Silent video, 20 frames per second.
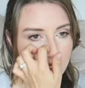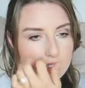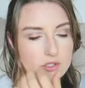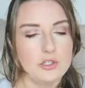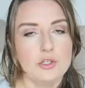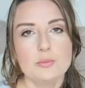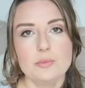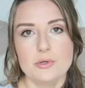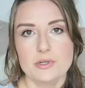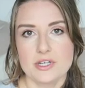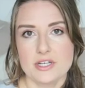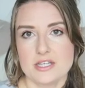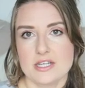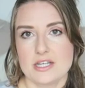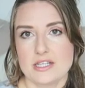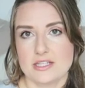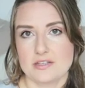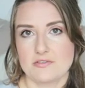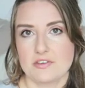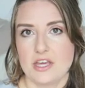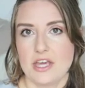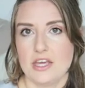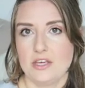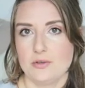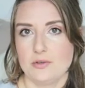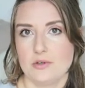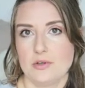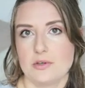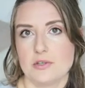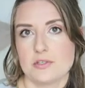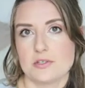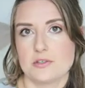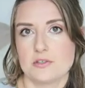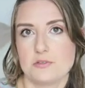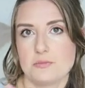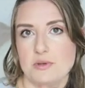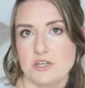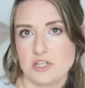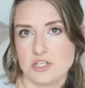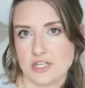newborn intensive care unit to
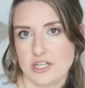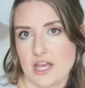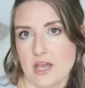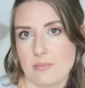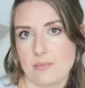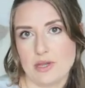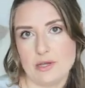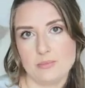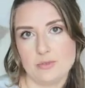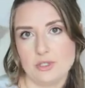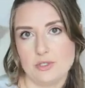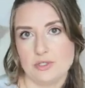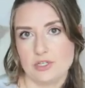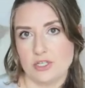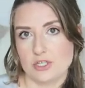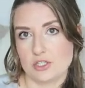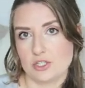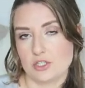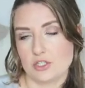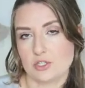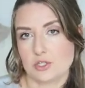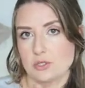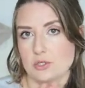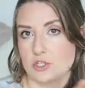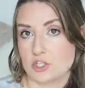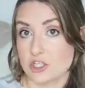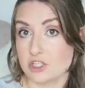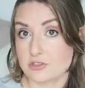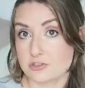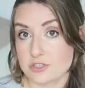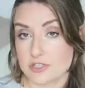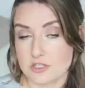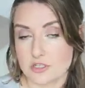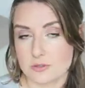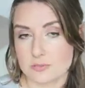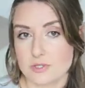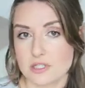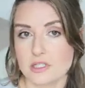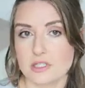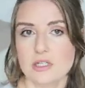special care baby unit to a children's
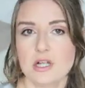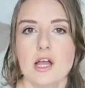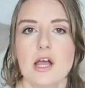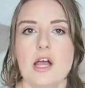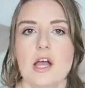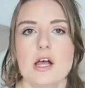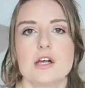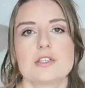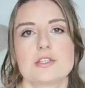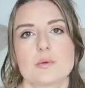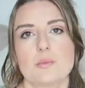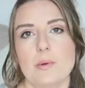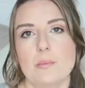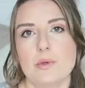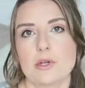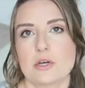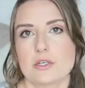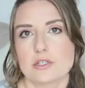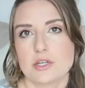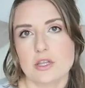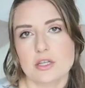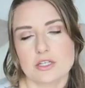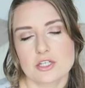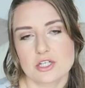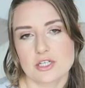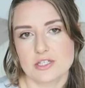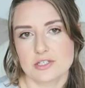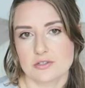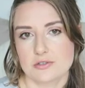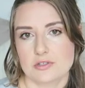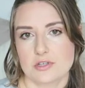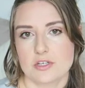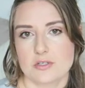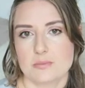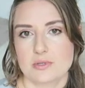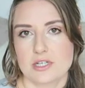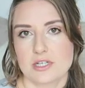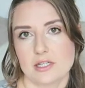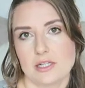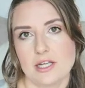hospital. So when we got to the children's
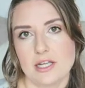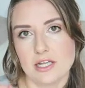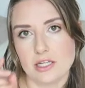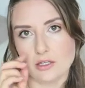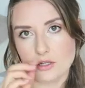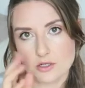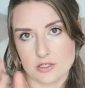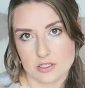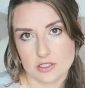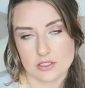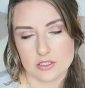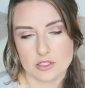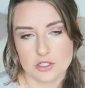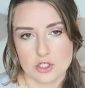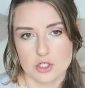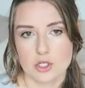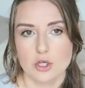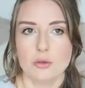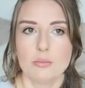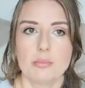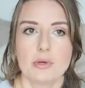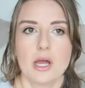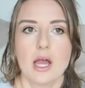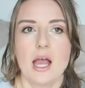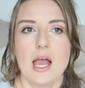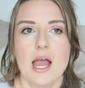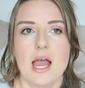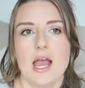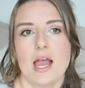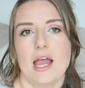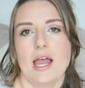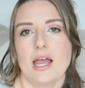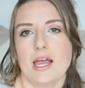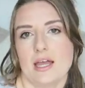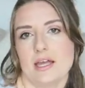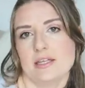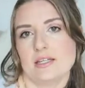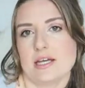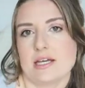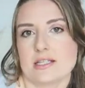hospital, he lost his tube,
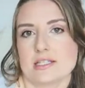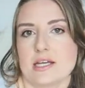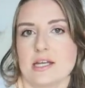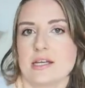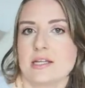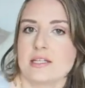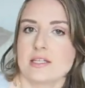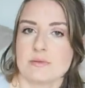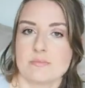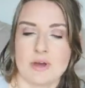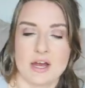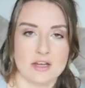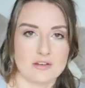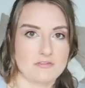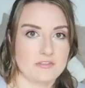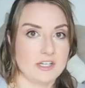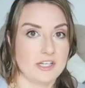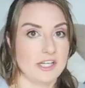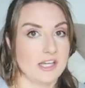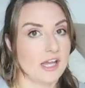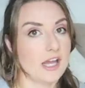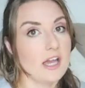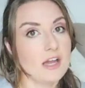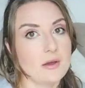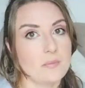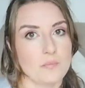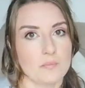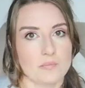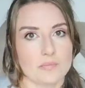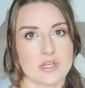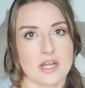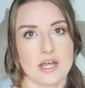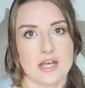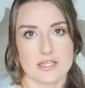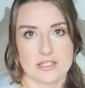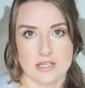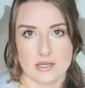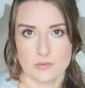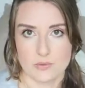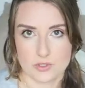and I started demand feeding him
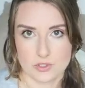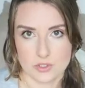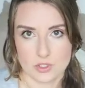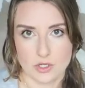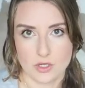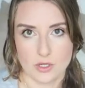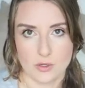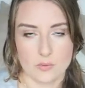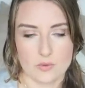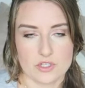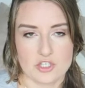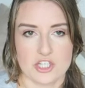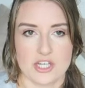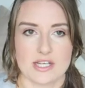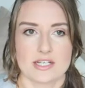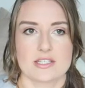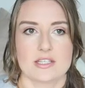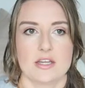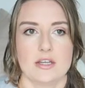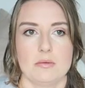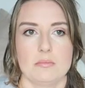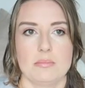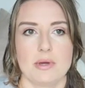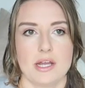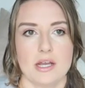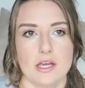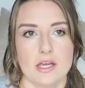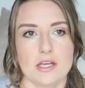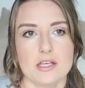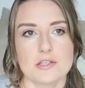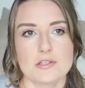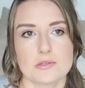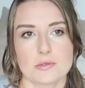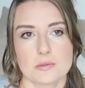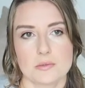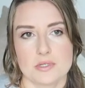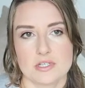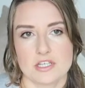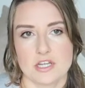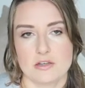as I was doing with Jackson. But he's
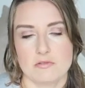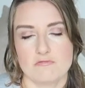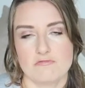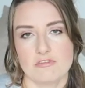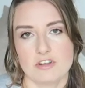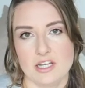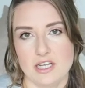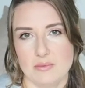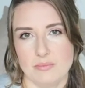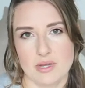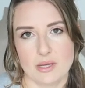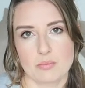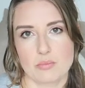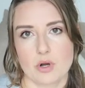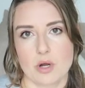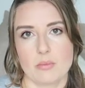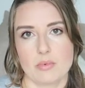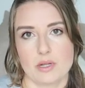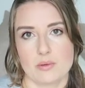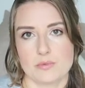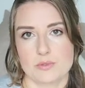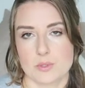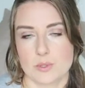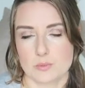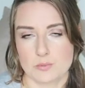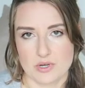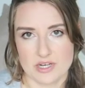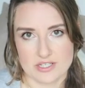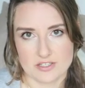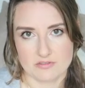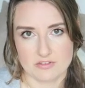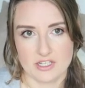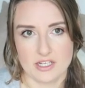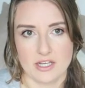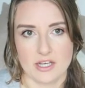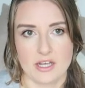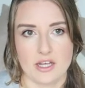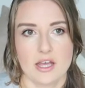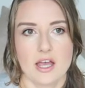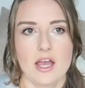always had really big problems with
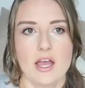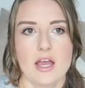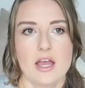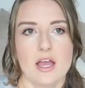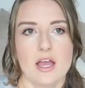breastfeeding.